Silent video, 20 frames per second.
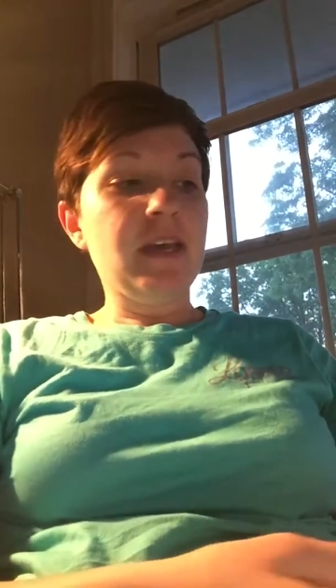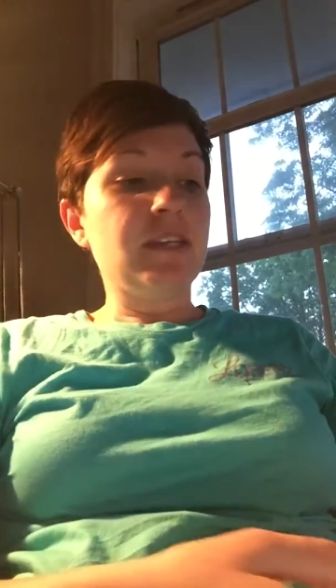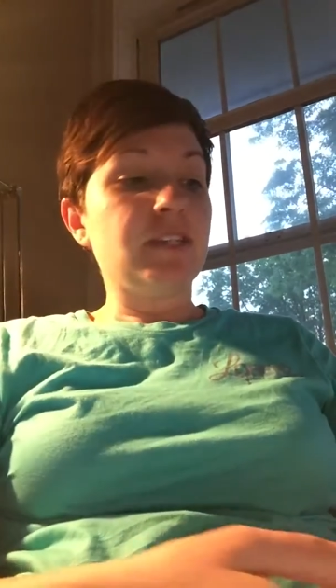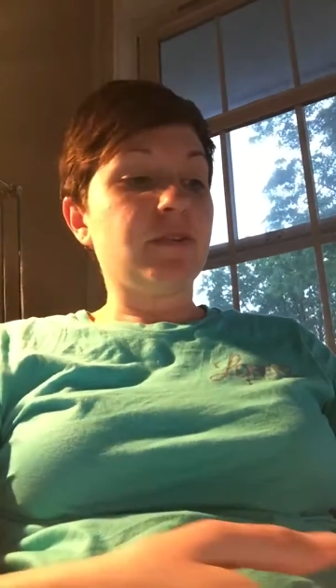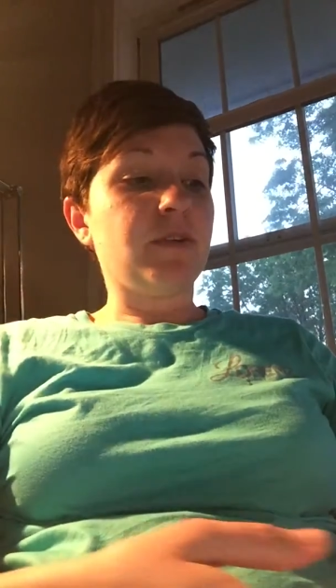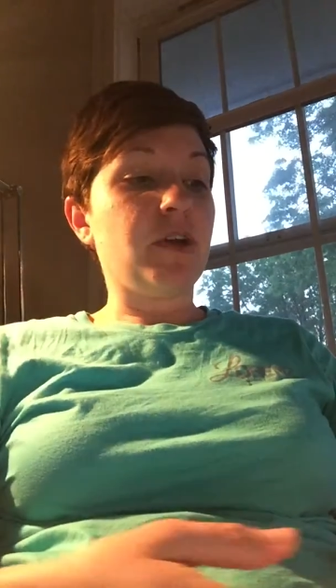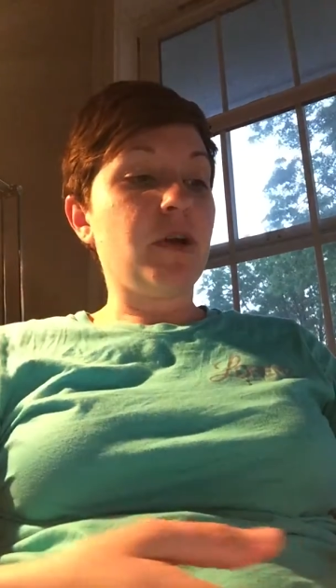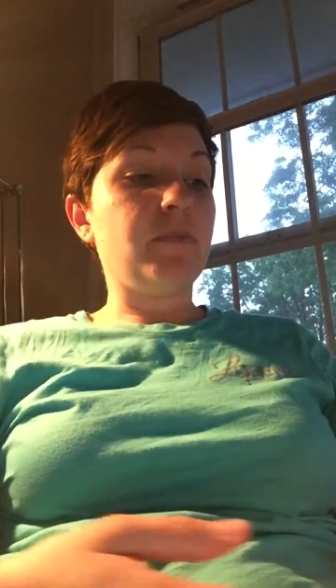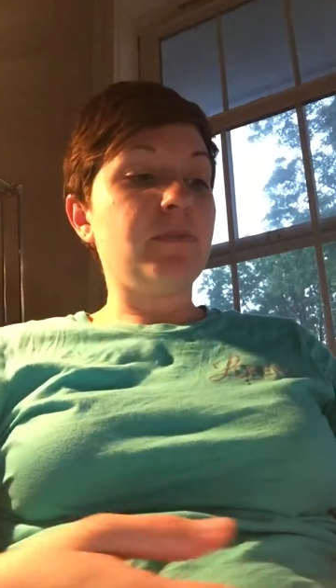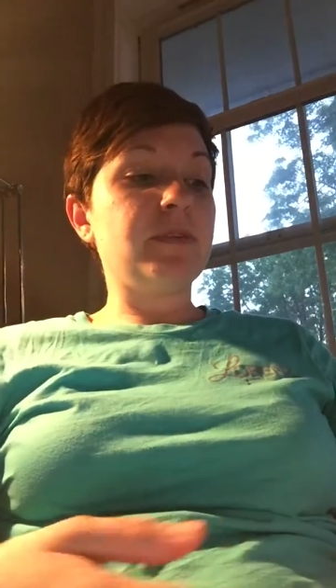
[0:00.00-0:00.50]

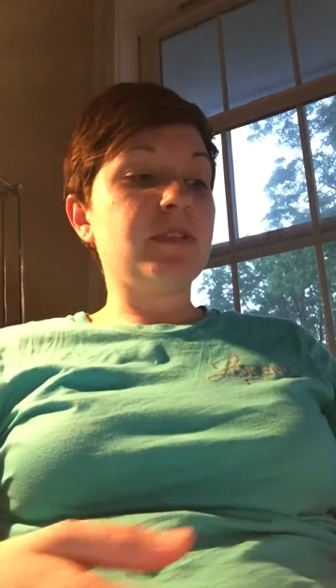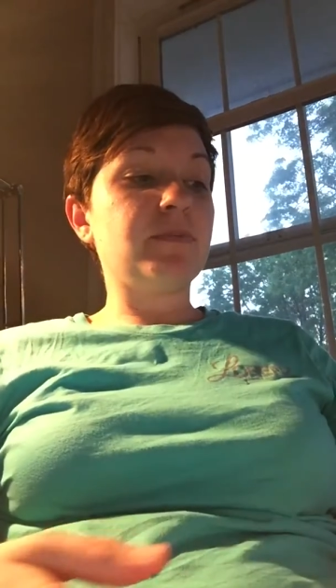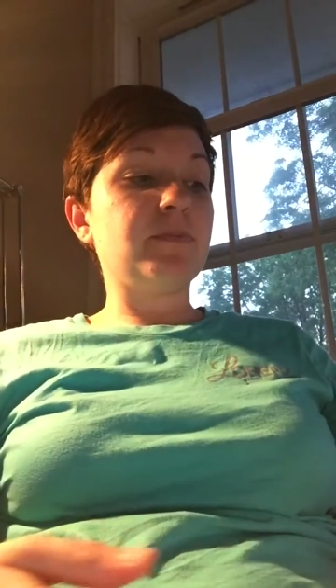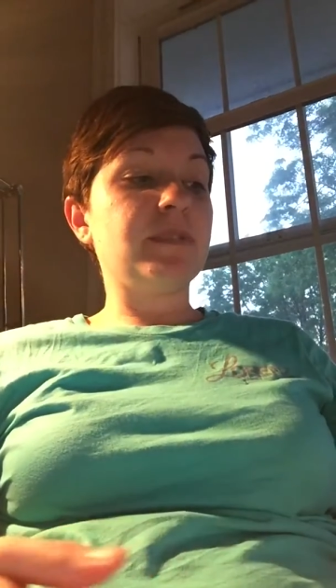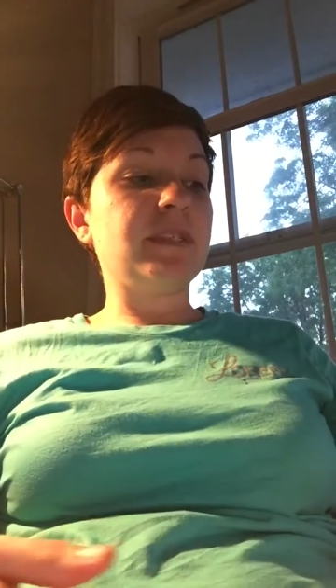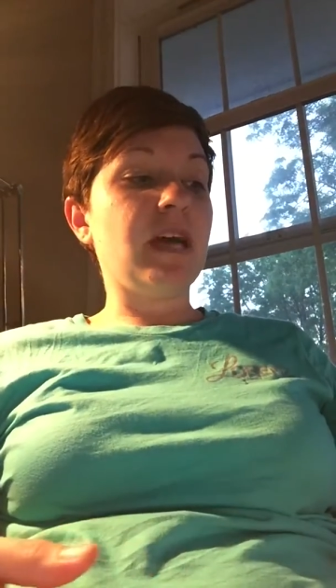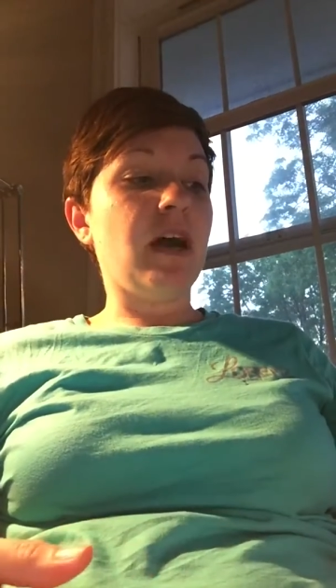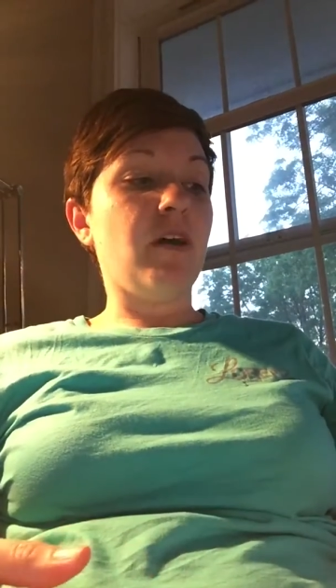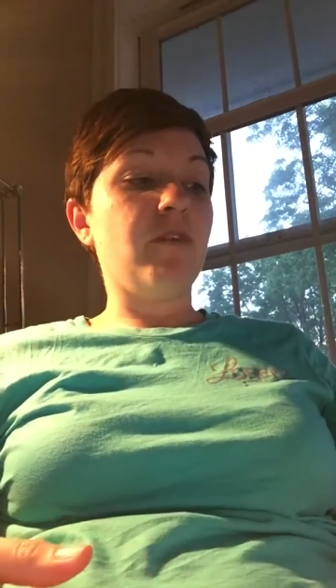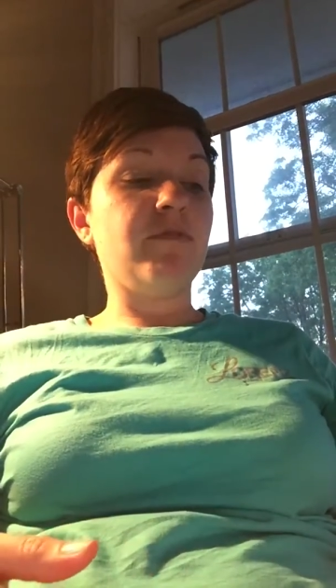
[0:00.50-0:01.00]
So I hope this
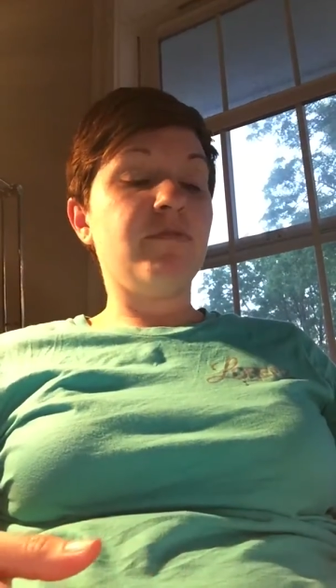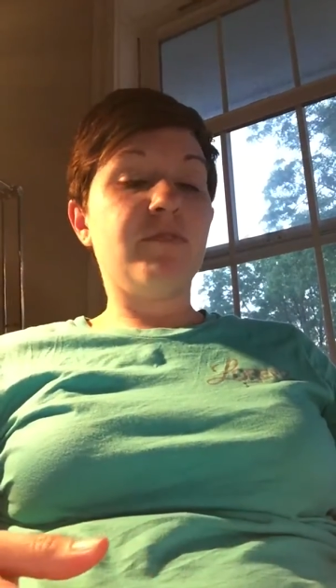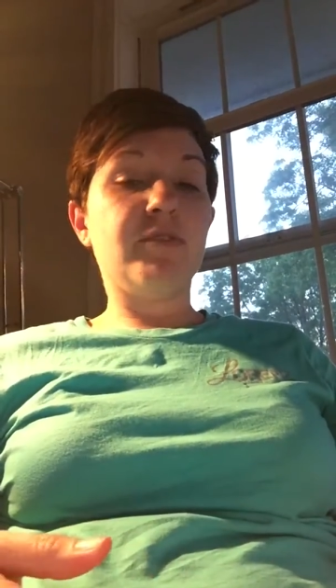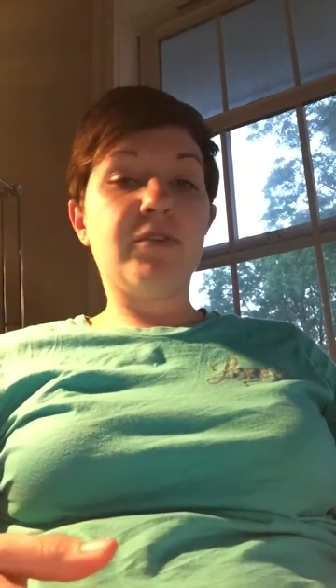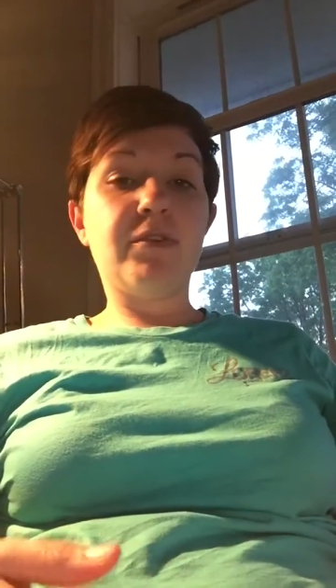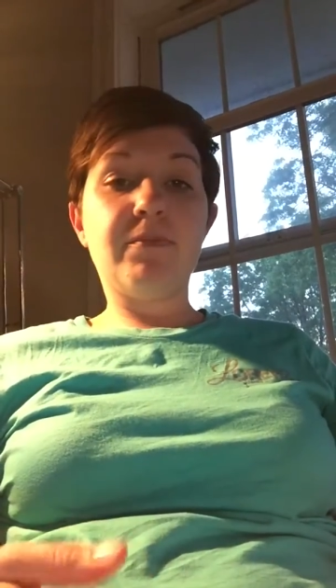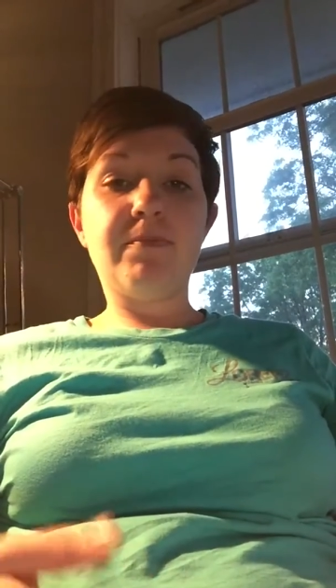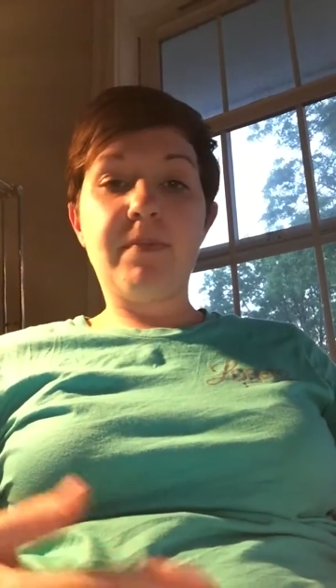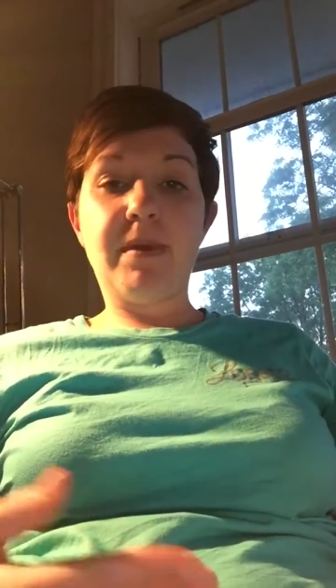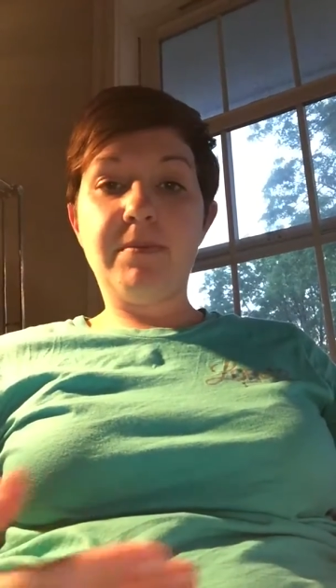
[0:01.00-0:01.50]
was
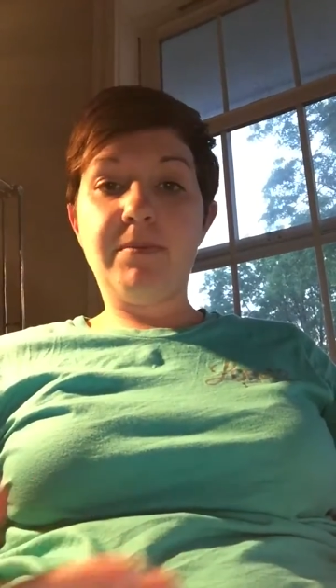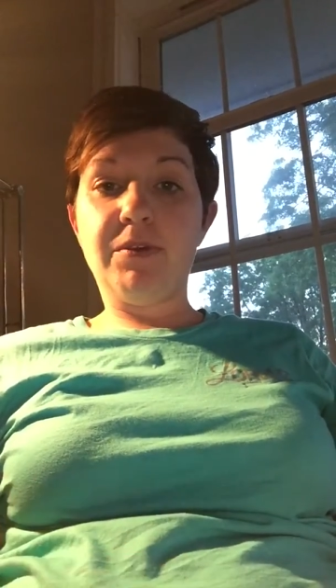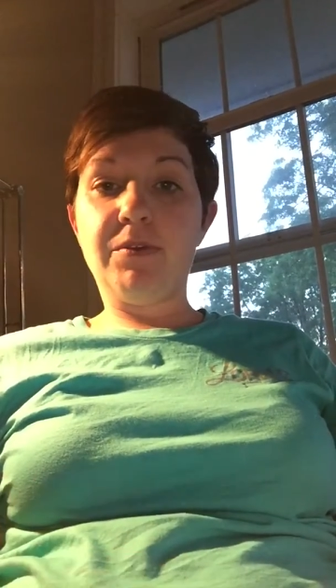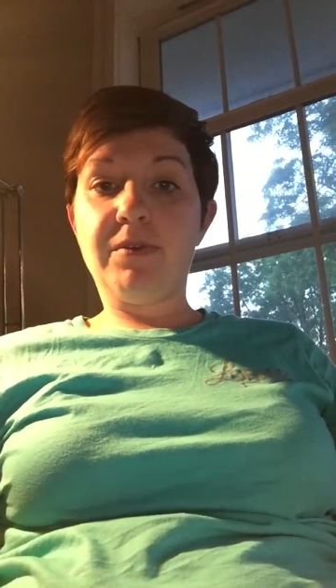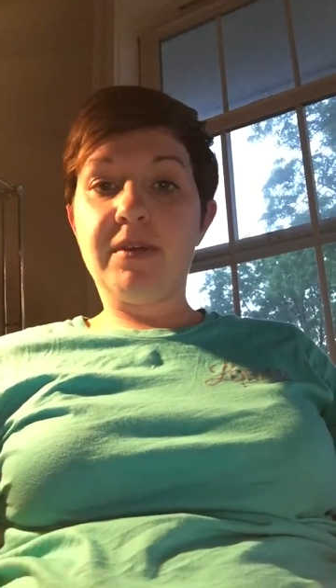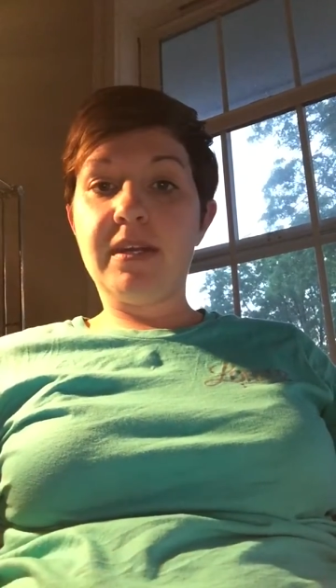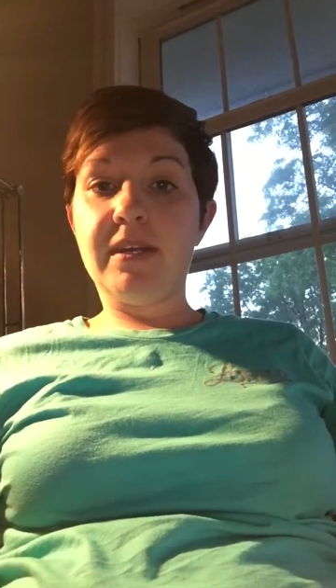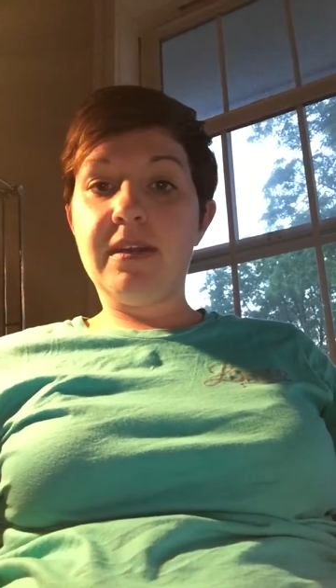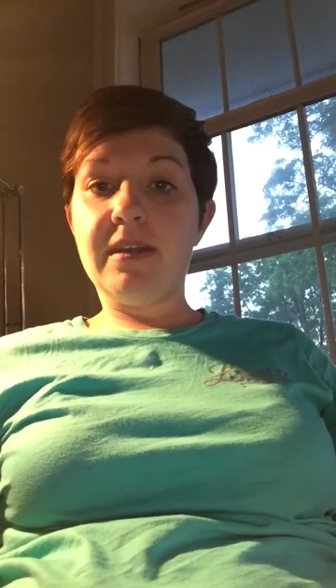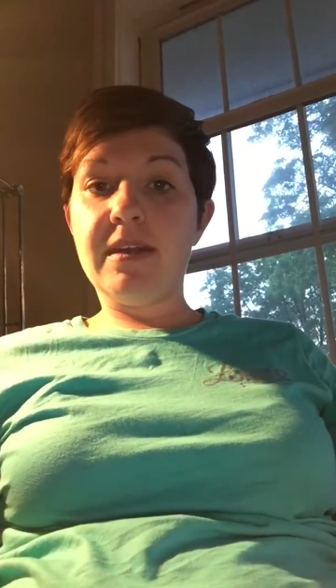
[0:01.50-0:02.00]
helpful. Maybe you
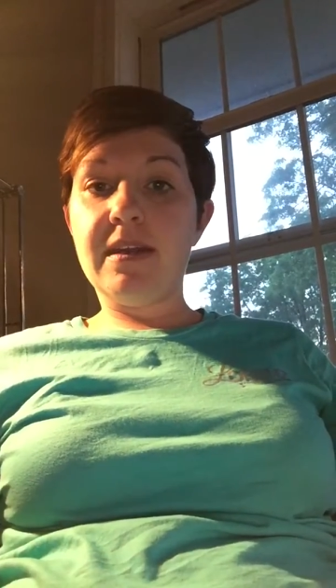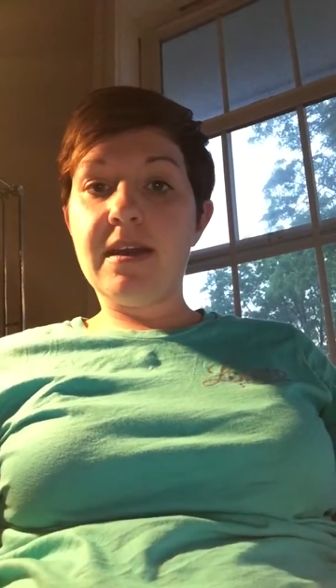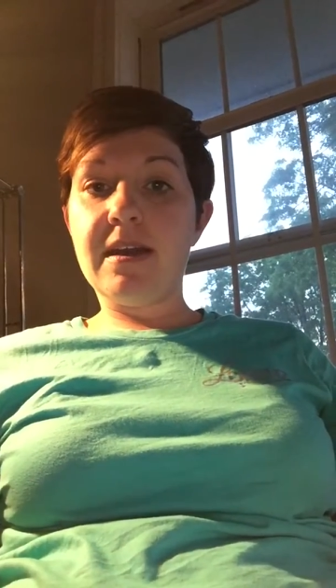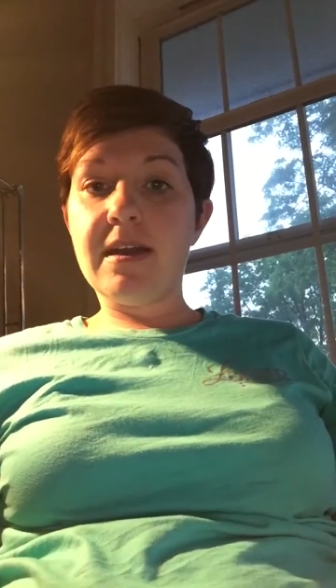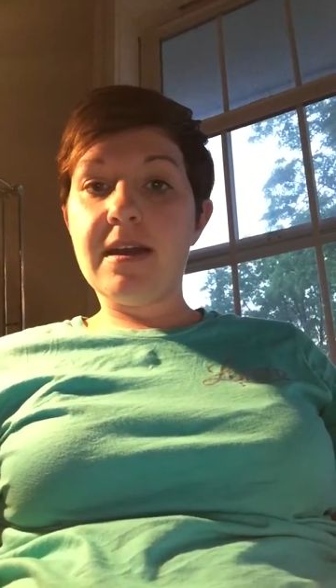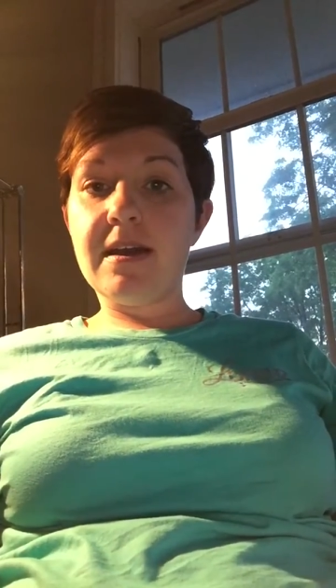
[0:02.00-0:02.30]
can